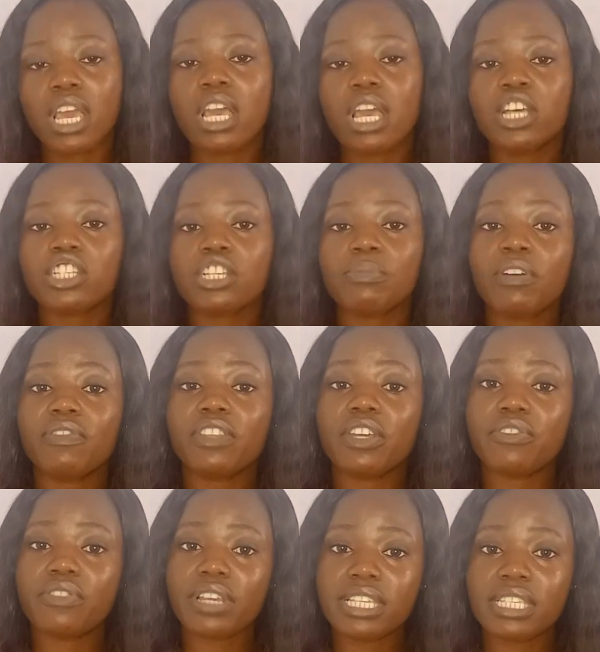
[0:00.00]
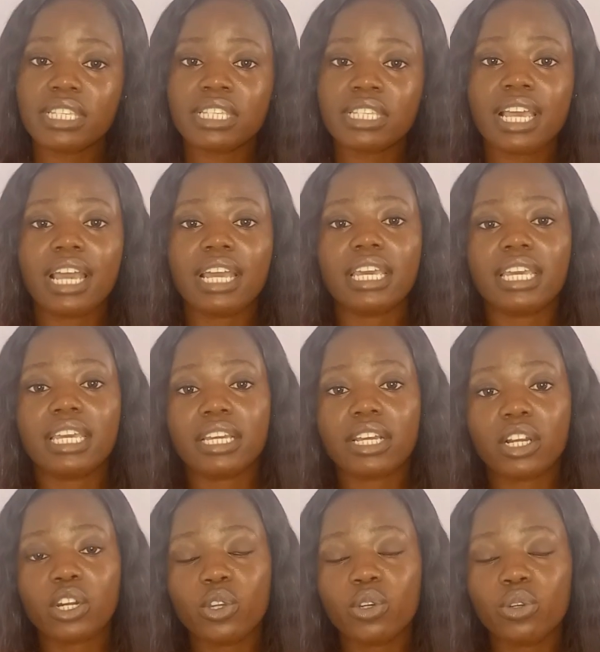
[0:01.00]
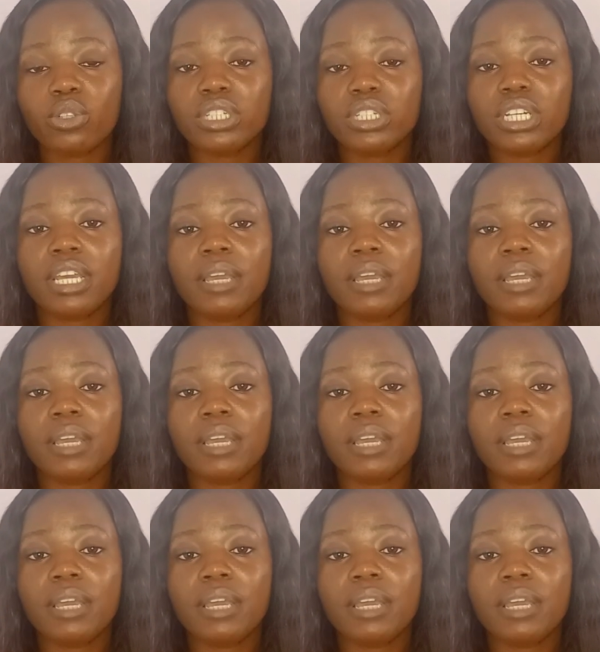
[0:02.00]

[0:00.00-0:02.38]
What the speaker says: Some of the risks include